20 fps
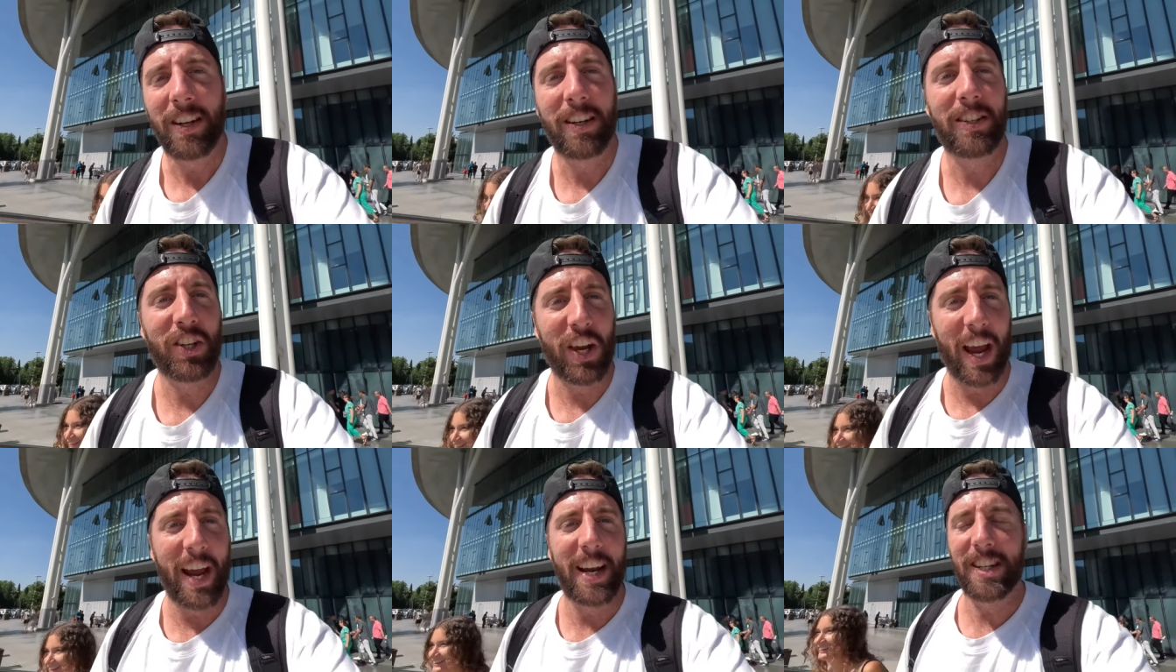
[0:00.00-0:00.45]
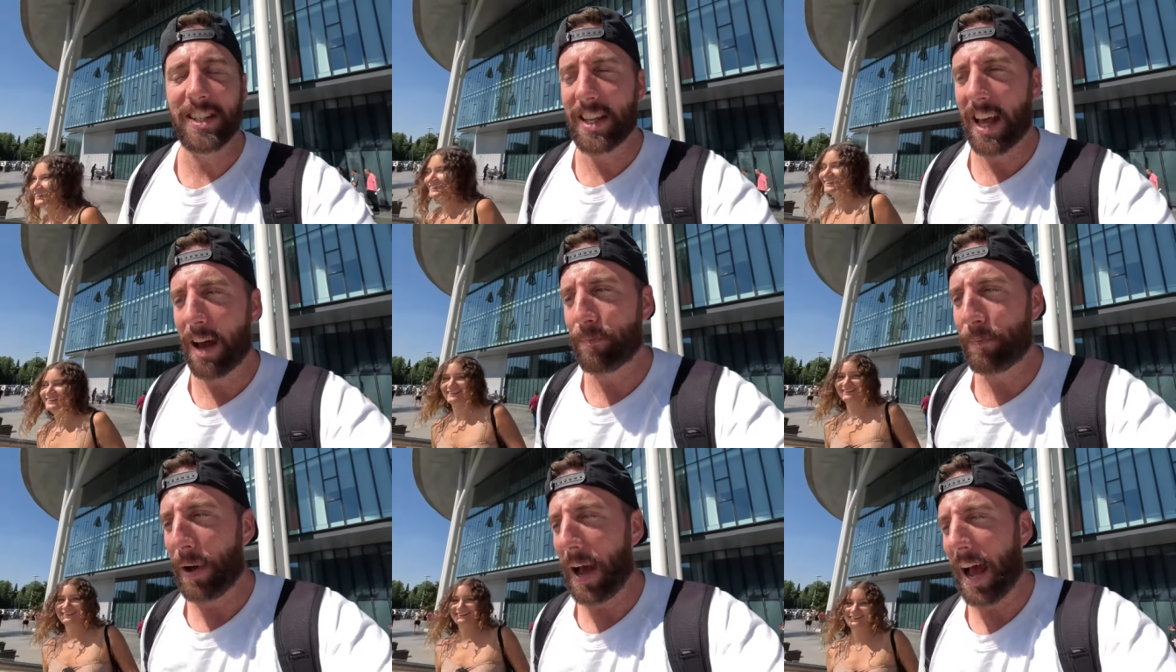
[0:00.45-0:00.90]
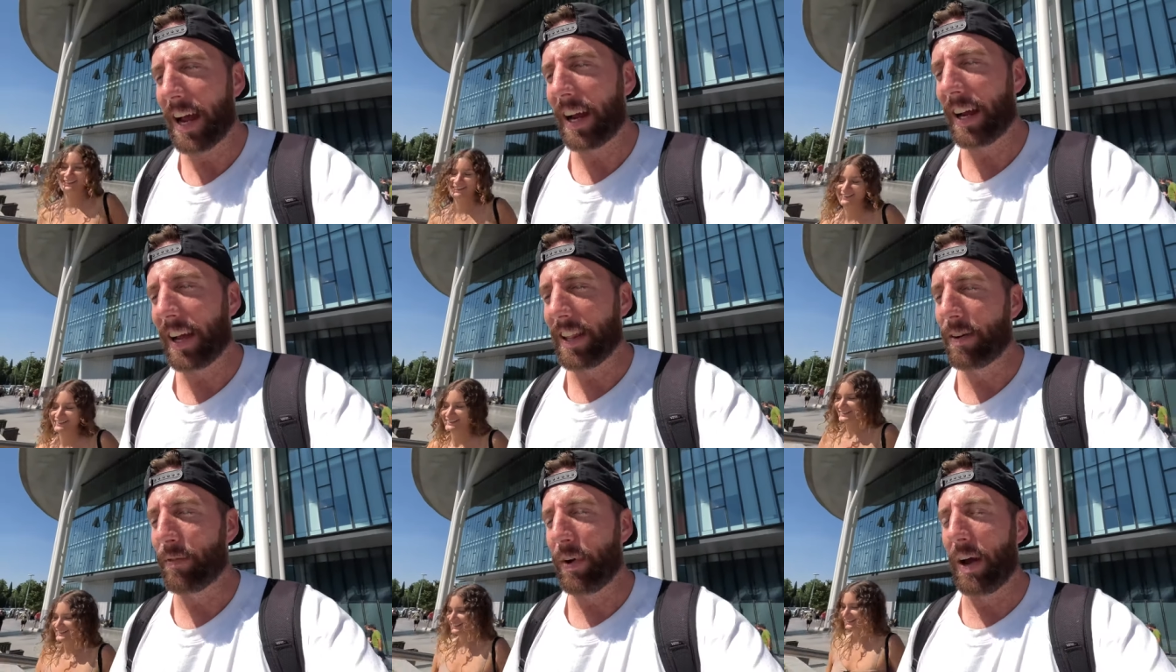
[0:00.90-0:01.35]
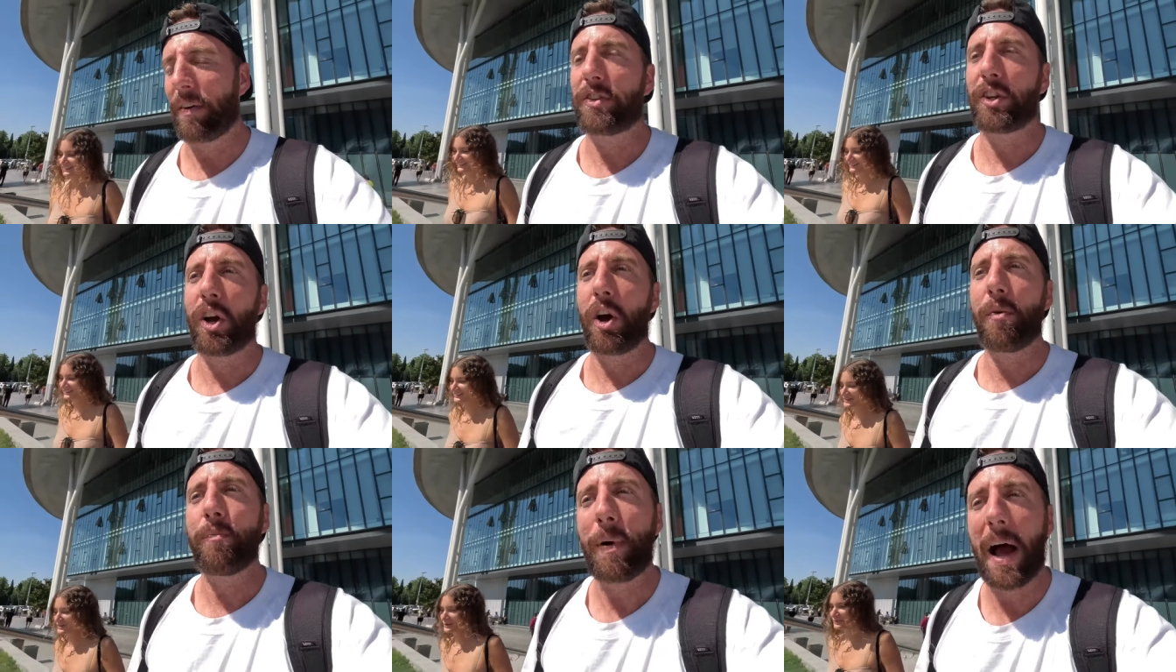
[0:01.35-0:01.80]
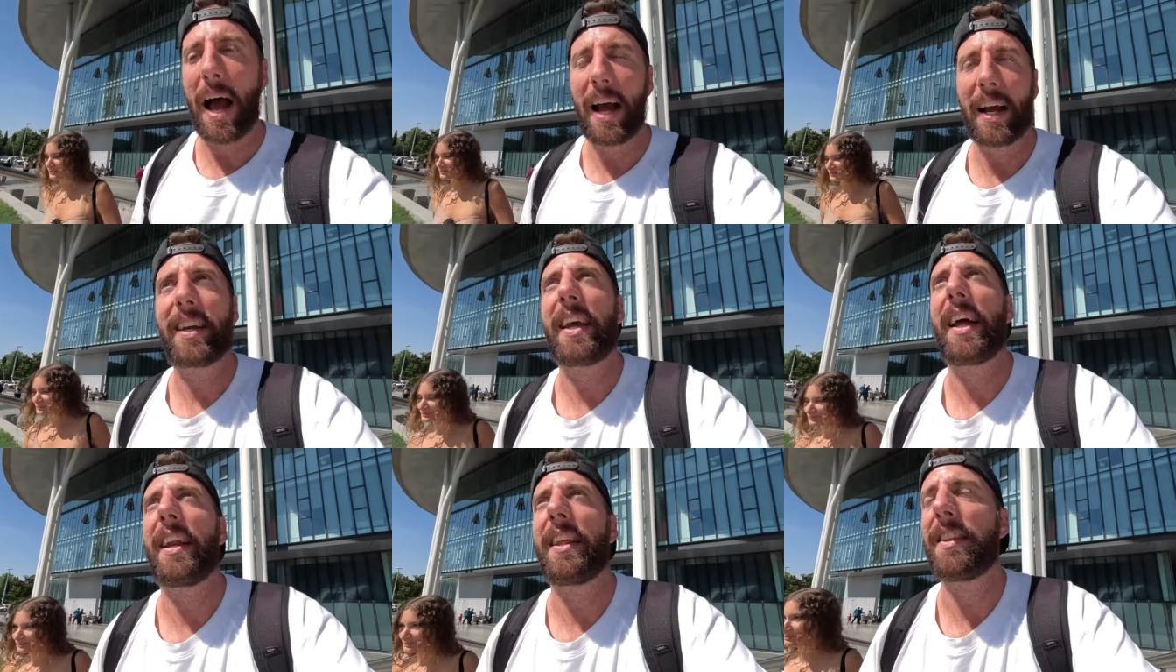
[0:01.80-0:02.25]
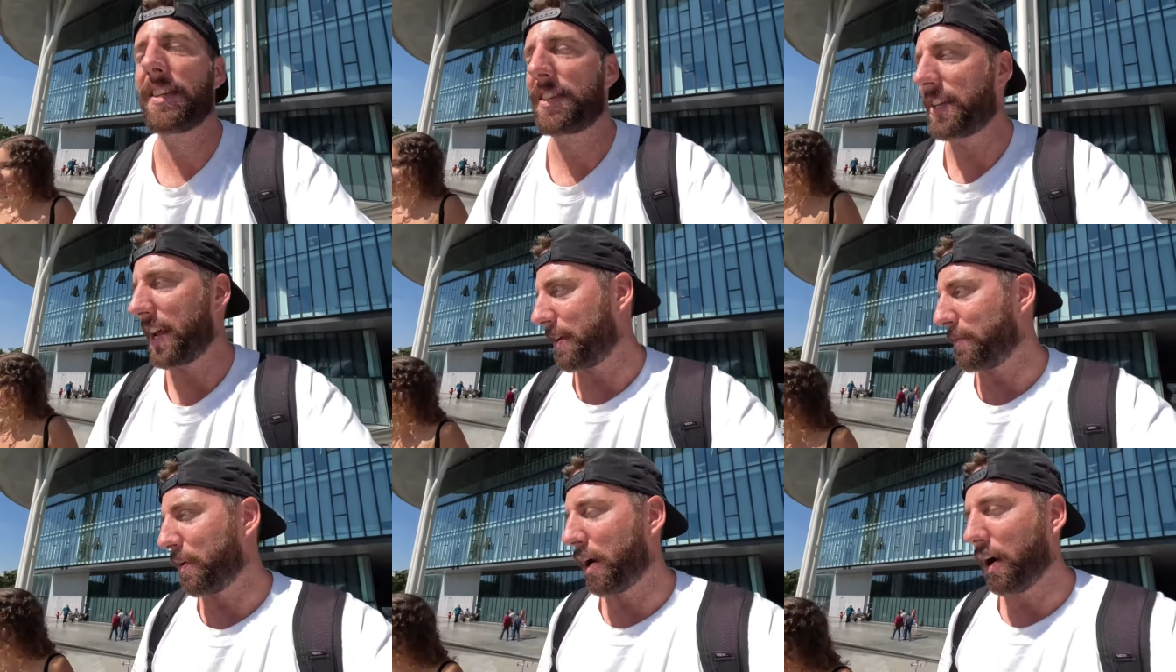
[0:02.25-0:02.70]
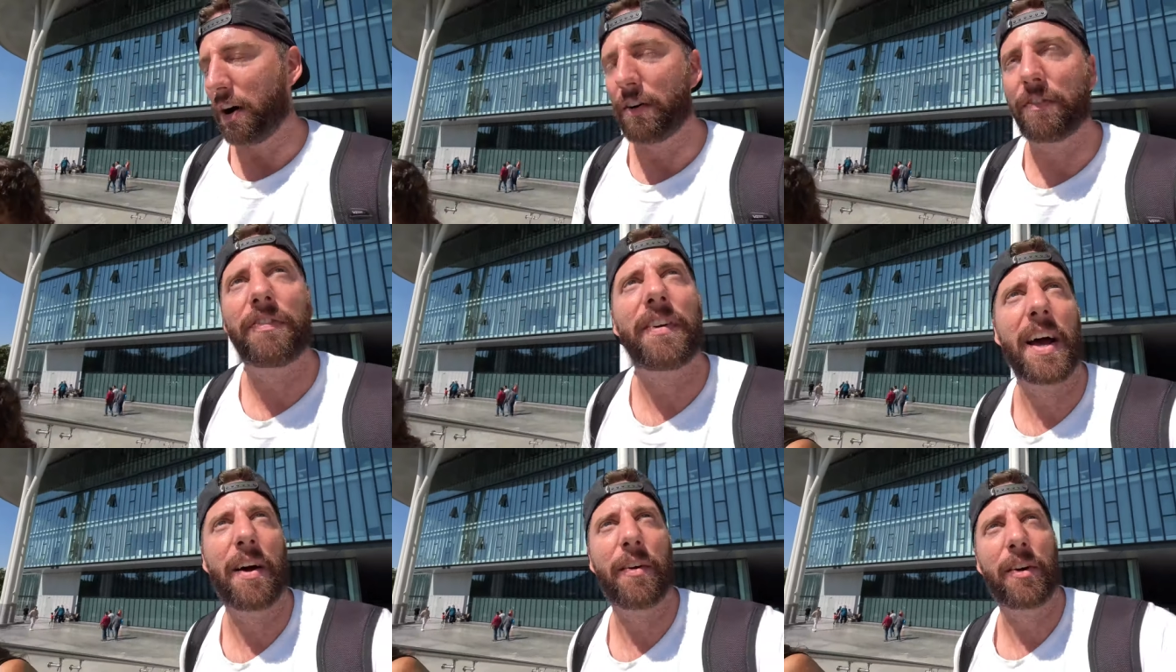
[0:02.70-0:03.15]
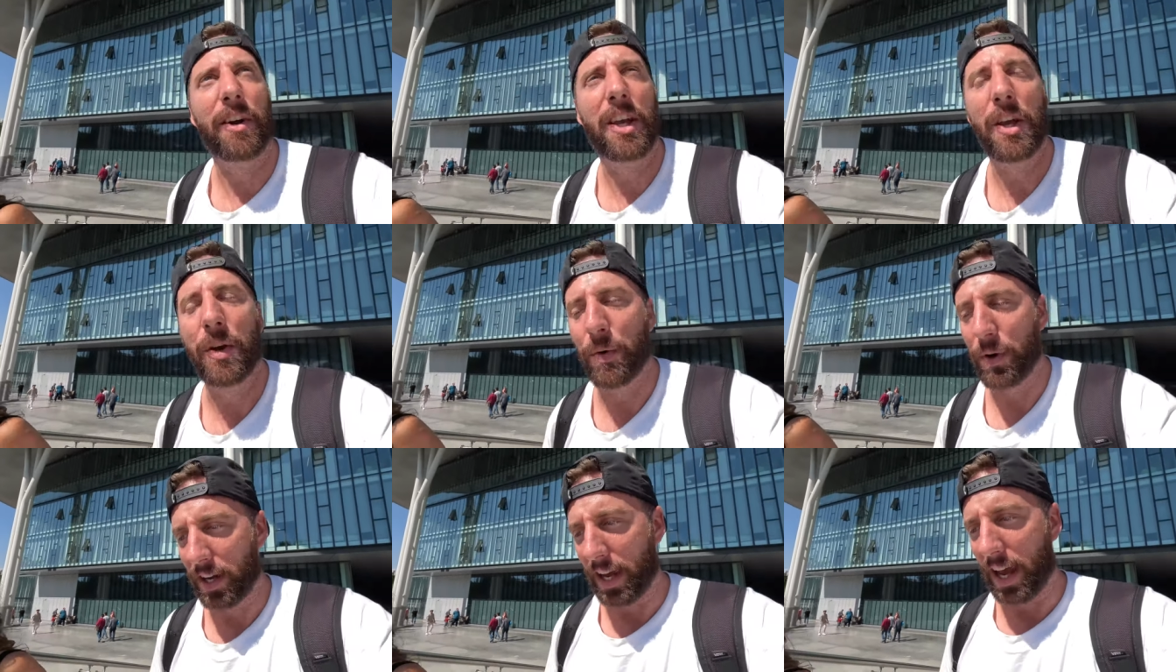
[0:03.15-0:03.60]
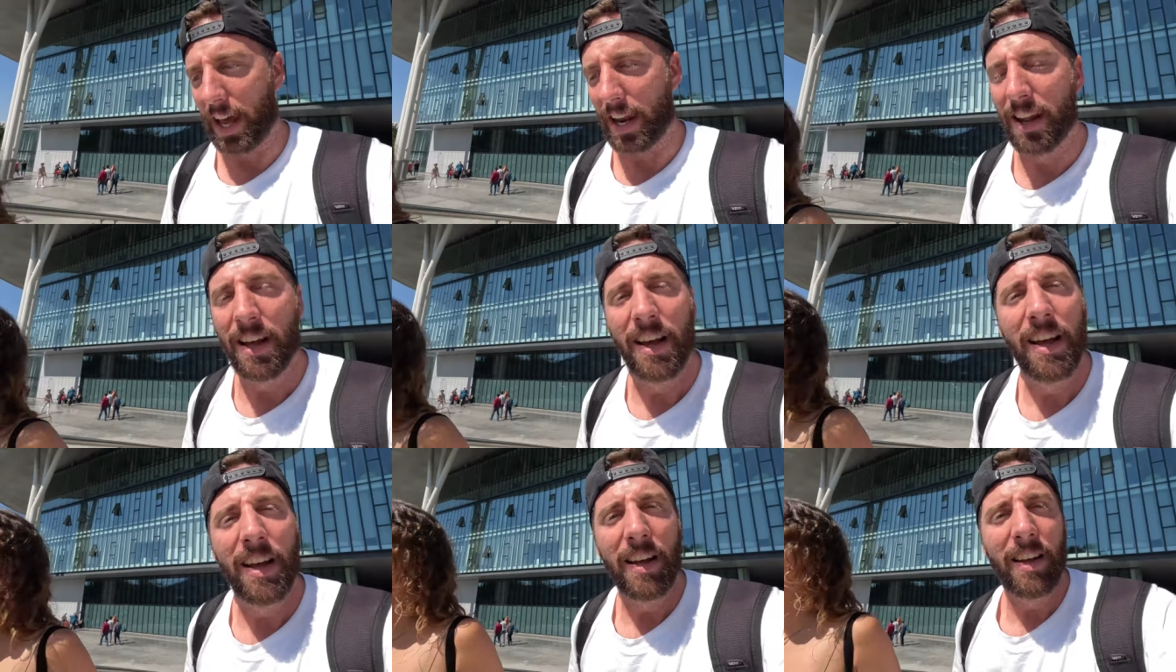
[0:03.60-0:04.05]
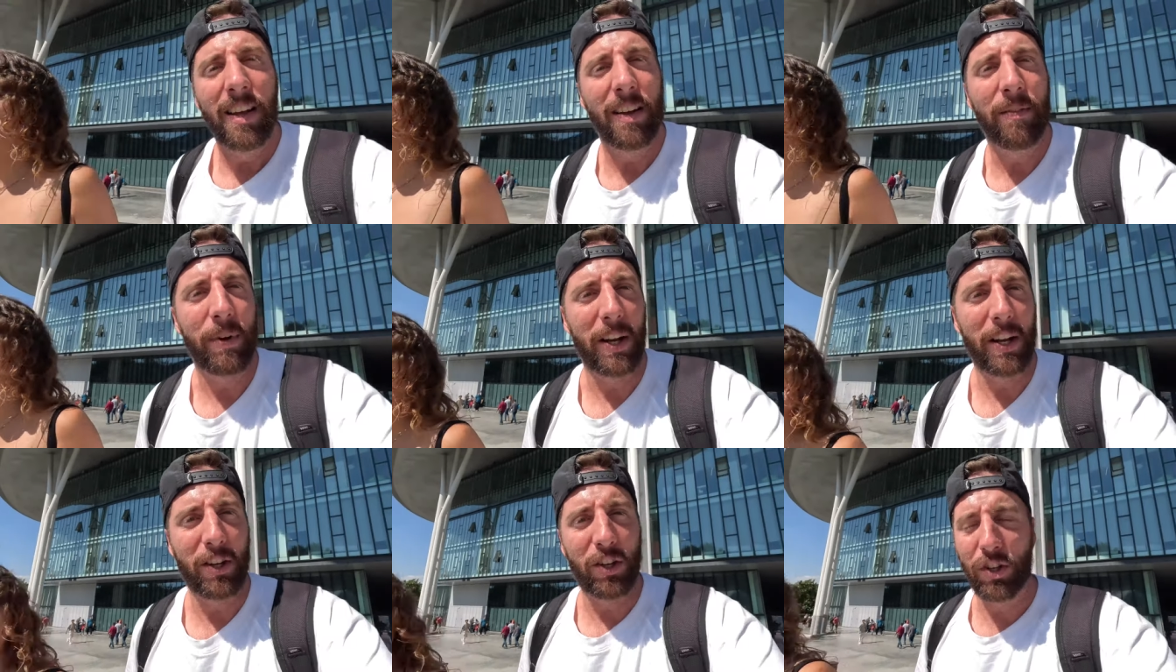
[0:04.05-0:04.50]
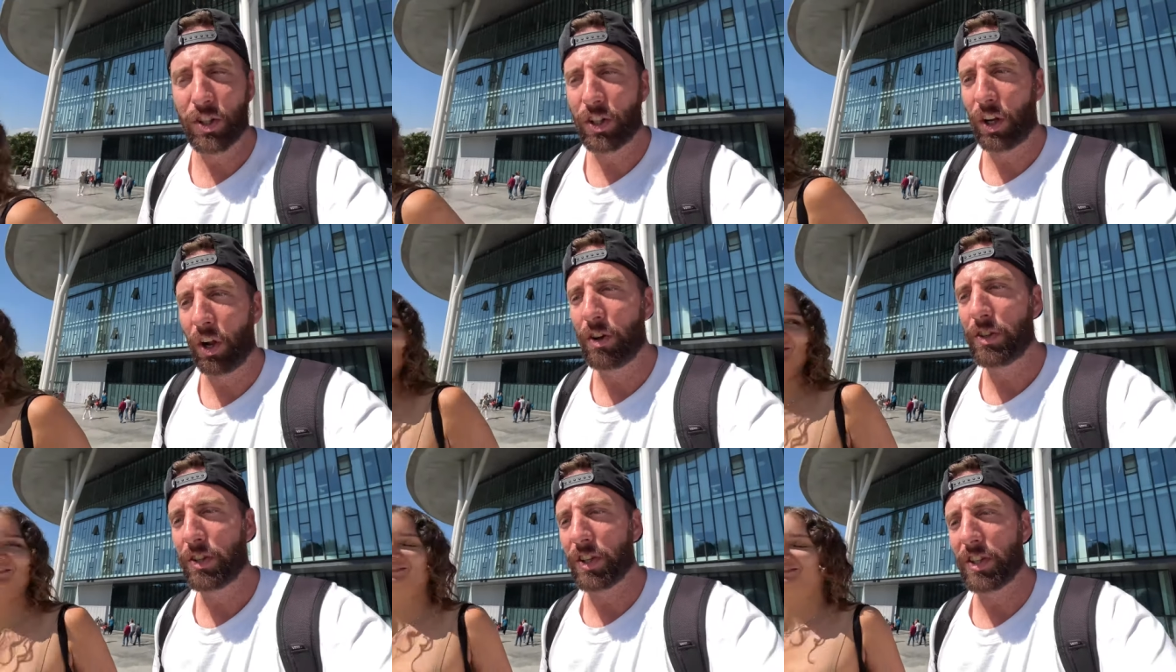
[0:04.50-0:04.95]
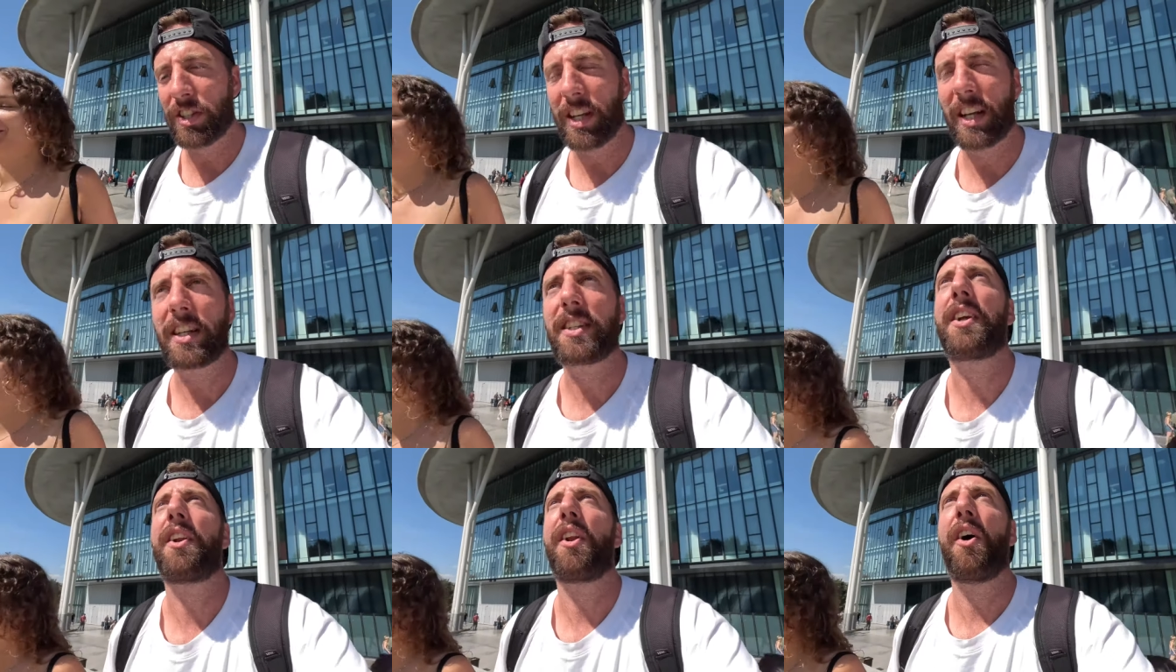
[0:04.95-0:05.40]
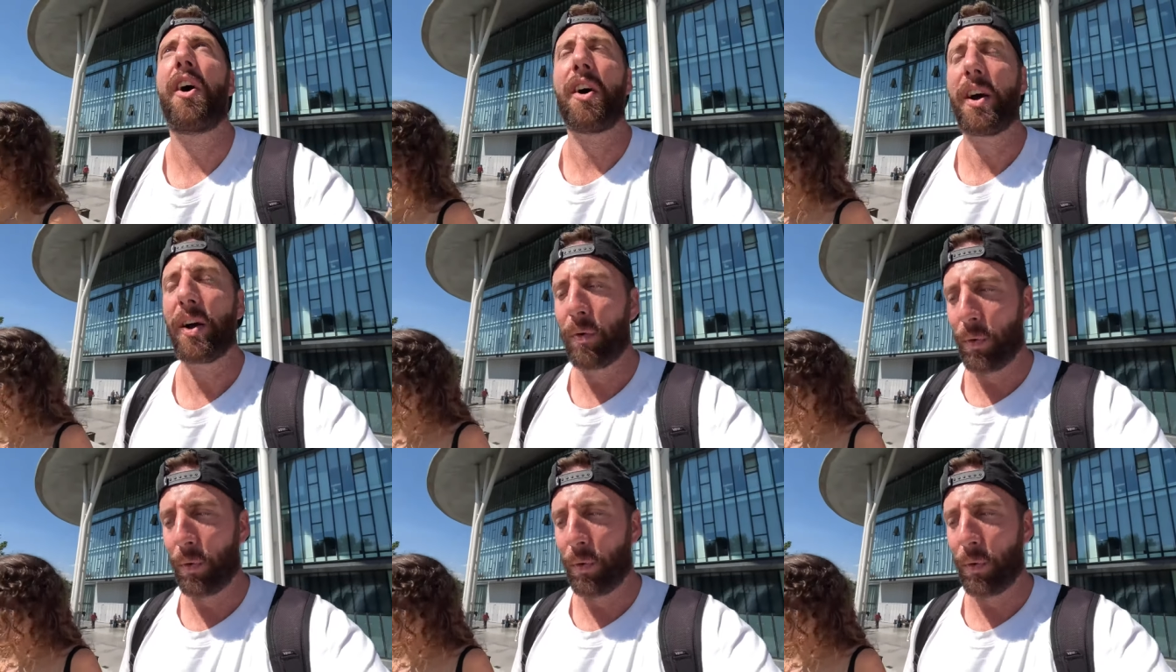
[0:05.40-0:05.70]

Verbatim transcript: change that back, and then we have to go back, get in the same half an hour queue again but it does close at six o'clock.